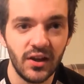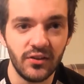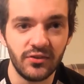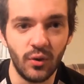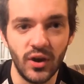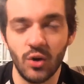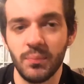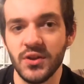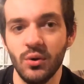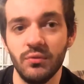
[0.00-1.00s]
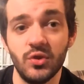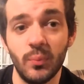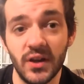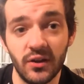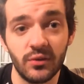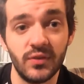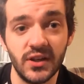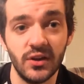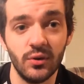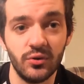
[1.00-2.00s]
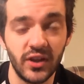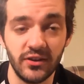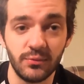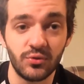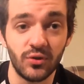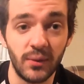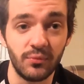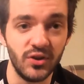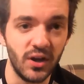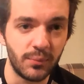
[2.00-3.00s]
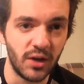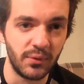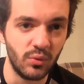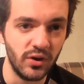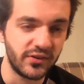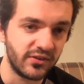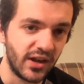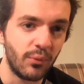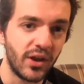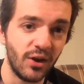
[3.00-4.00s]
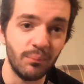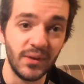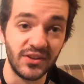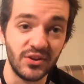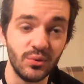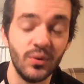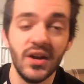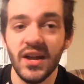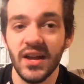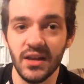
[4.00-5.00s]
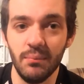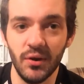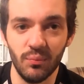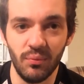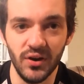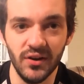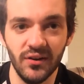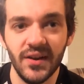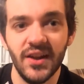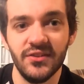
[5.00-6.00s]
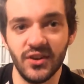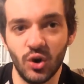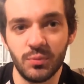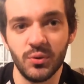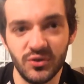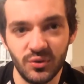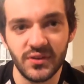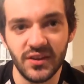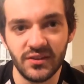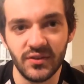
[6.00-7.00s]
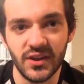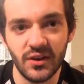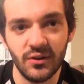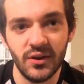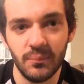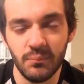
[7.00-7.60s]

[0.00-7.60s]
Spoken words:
So I hope that you'll view my other videos and subscribe for the upcoming ones, because I want to help make you a better player. So I hope you enjoyed this video.